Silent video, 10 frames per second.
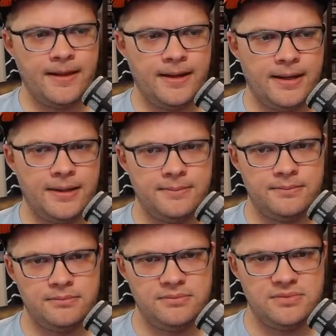
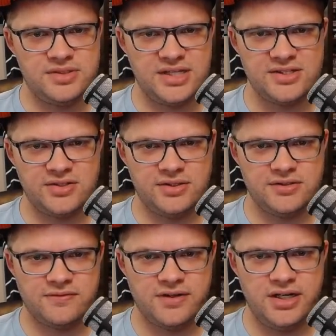Zazel as
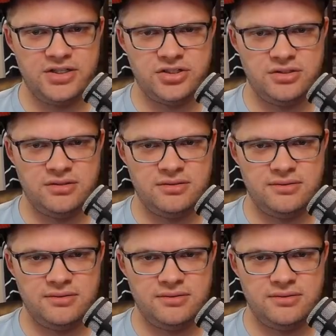a free agent.